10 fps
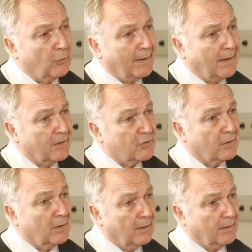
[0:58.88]
the
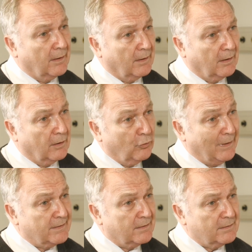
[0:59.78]
radiation
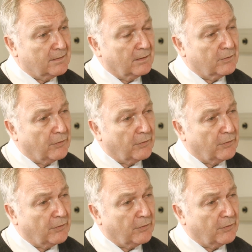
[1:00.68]
increases, and